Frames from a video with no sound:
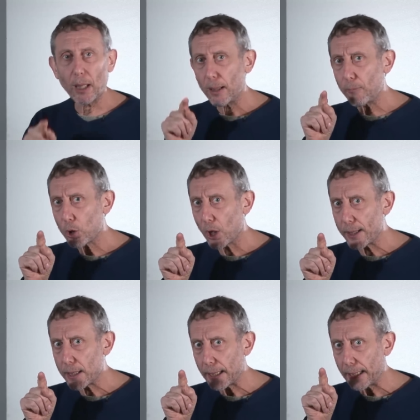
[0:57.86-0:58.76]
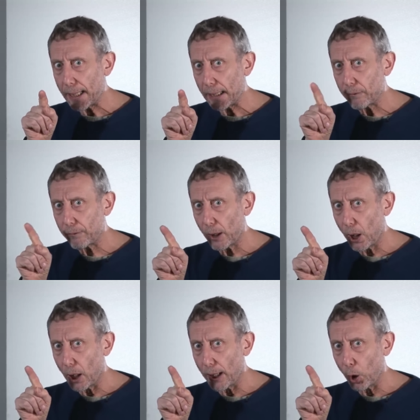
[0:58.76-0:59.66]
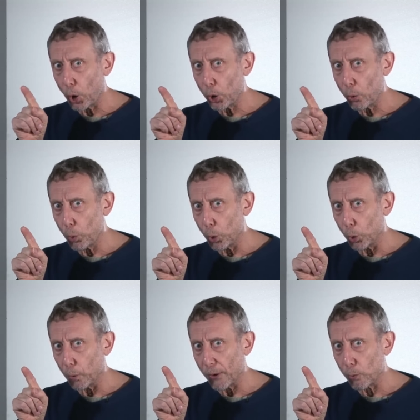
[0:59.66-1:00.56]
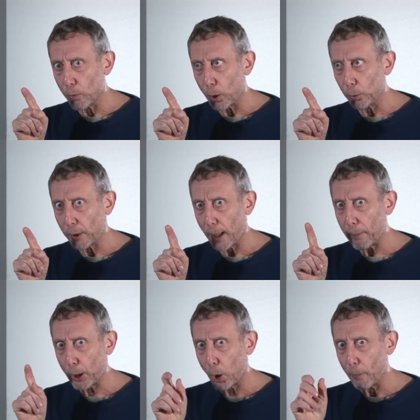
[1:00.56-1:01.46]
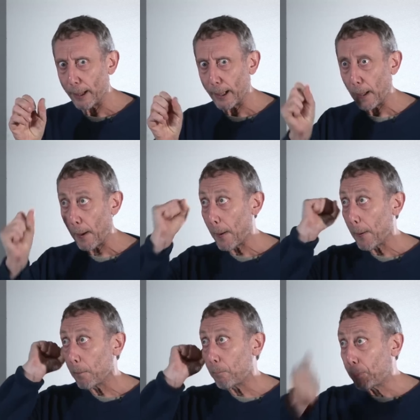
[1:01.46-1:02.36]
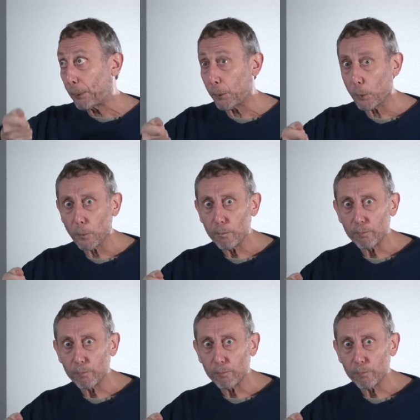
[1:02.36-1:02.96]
But I'm trying to kill a fly on the wall with a rolled up comic. Pew!